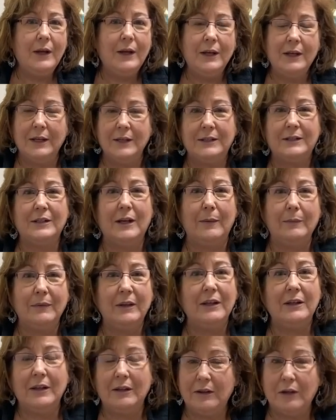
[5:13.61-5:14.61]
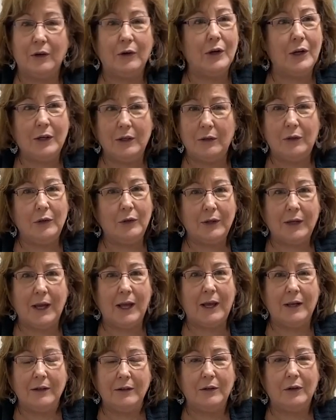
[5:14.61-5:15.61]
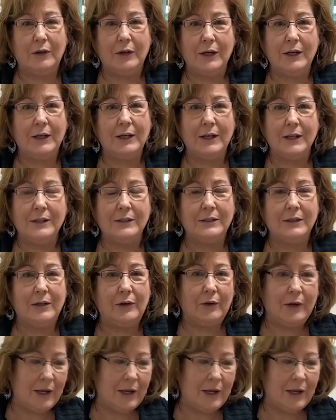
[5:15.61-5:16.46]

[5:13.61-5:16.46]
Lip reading: is something that they're going to look at and they're going to consider.